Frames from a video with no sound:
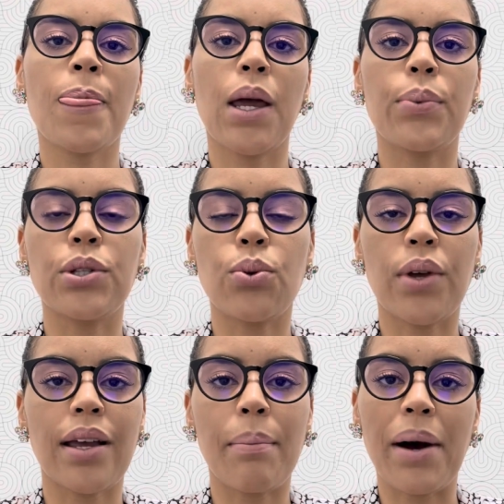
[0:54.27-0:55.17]
we're
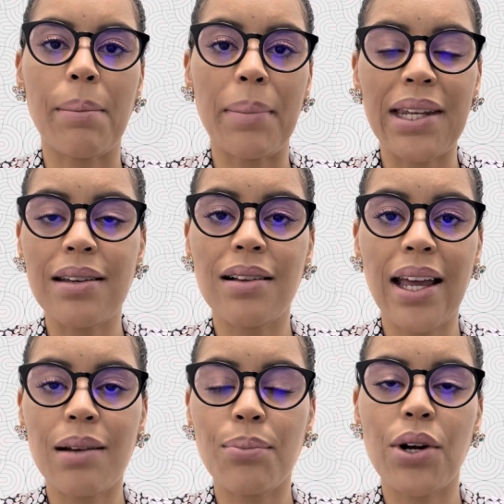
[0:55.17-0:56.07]
talking about medical
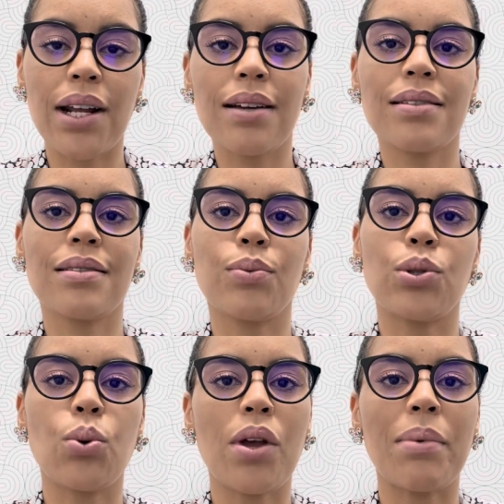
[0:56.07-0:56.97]
aid products, we're
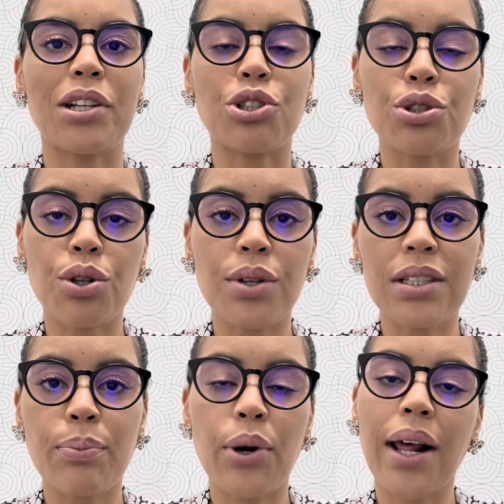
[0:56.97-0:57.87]
talking about insurance
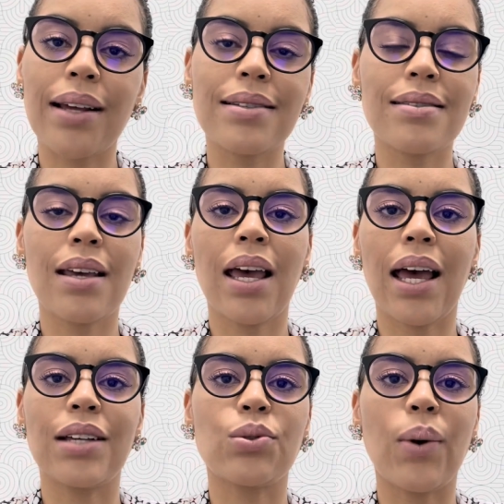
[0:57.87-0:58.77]
products,
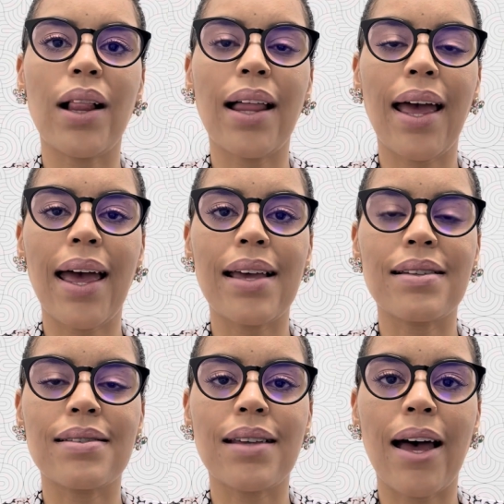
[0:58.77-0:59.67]
as well as